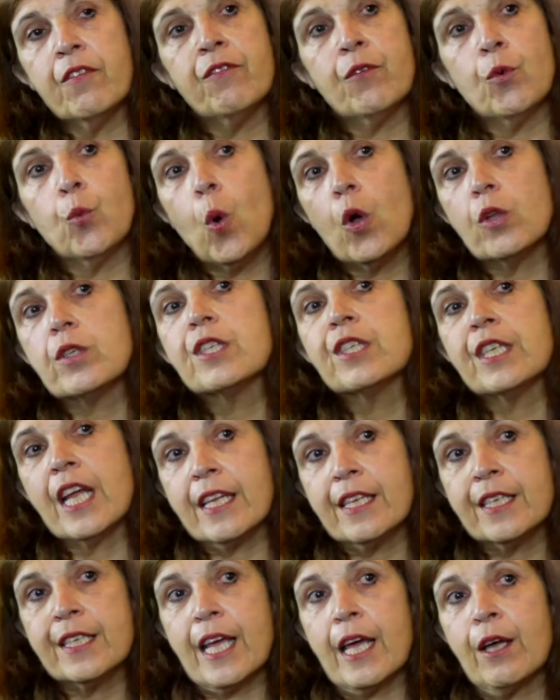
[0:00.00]
what
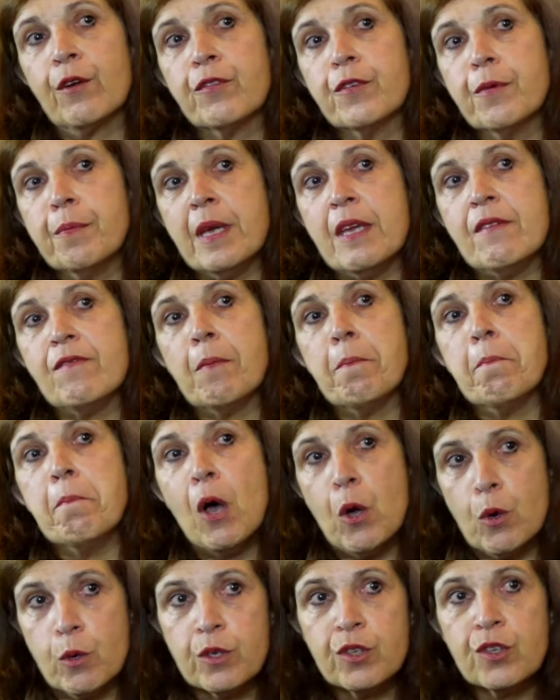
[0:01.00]
stands out for me the
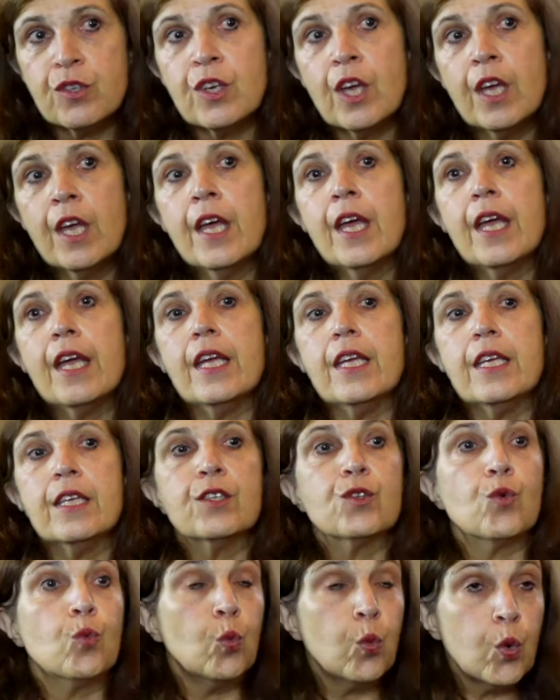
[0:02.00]
most
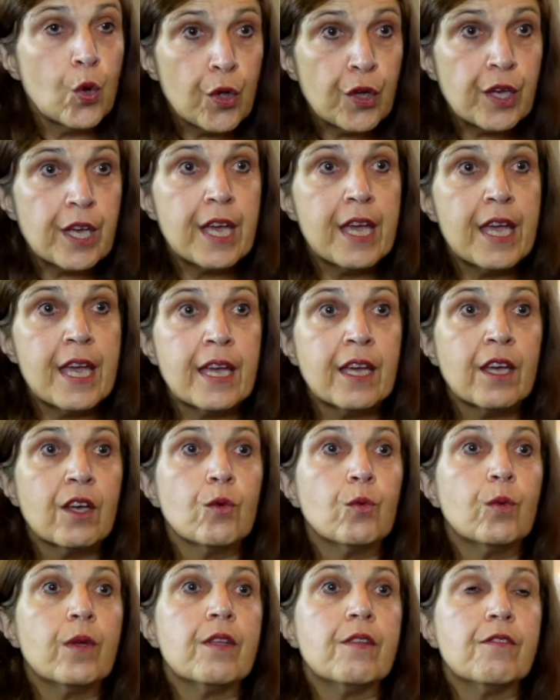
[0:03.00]
is working
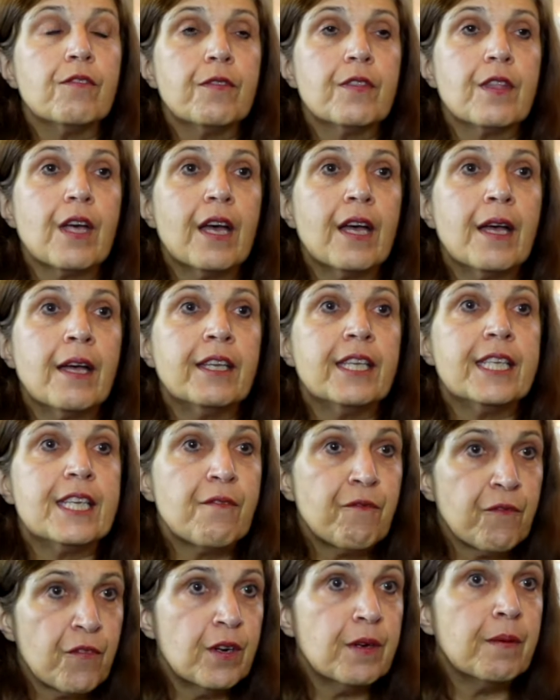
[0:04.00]
with
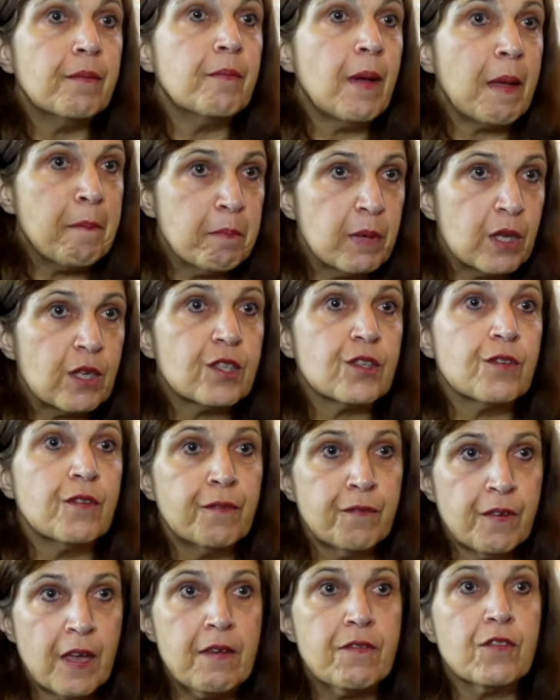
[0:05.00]
different members of
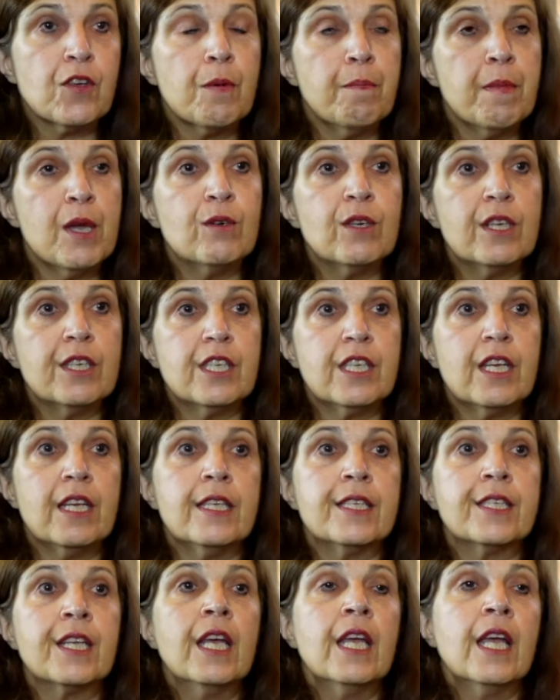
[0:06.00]
faith
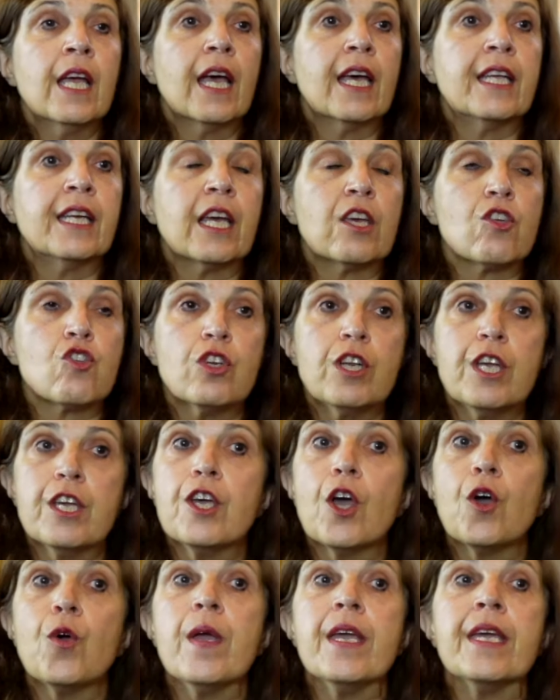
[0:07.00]
communities and actually
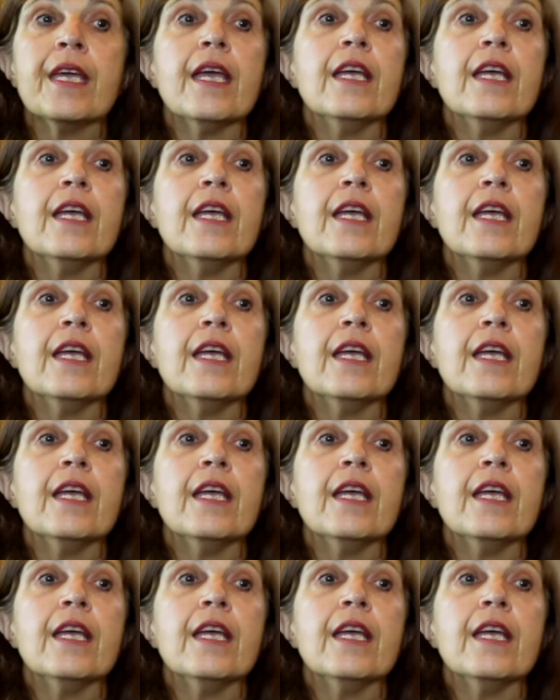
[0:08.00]
going